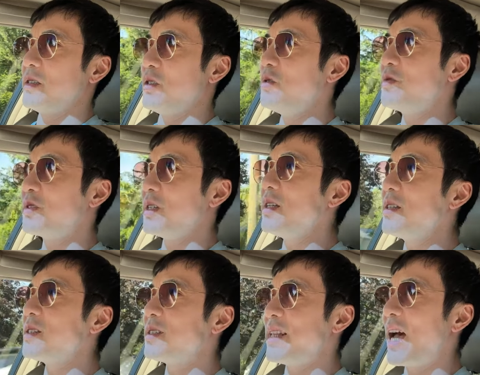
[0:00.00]
you've seen
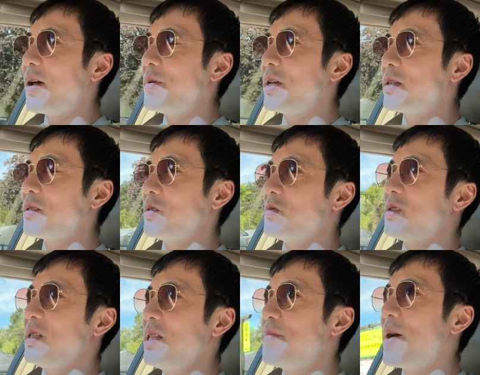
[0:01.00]
the stabbings, you've
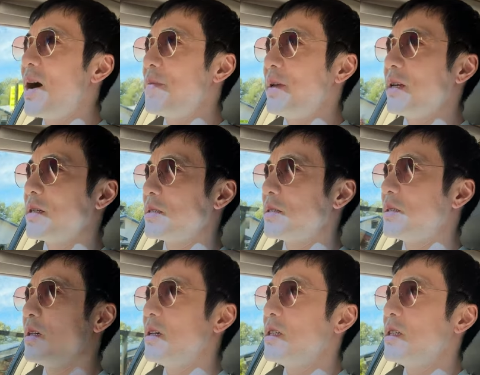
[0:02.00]
seen the bombings,